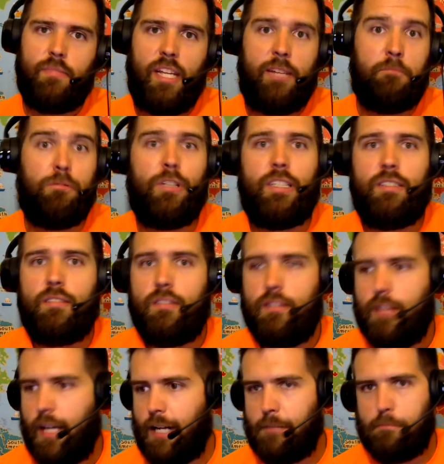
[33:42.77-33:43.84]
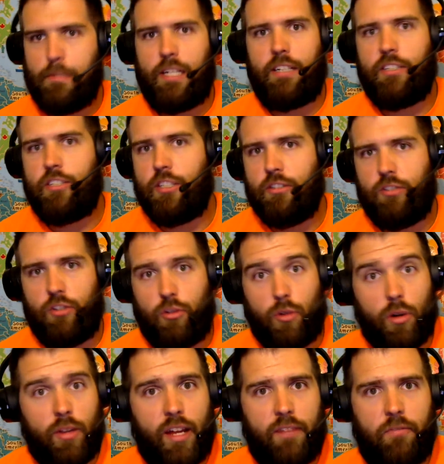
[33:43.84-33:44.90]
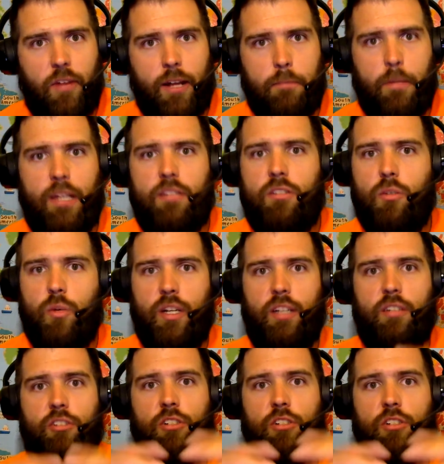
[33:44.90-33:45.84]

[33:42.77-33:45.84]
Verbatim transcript: And please help me continue to grow that fan base so we can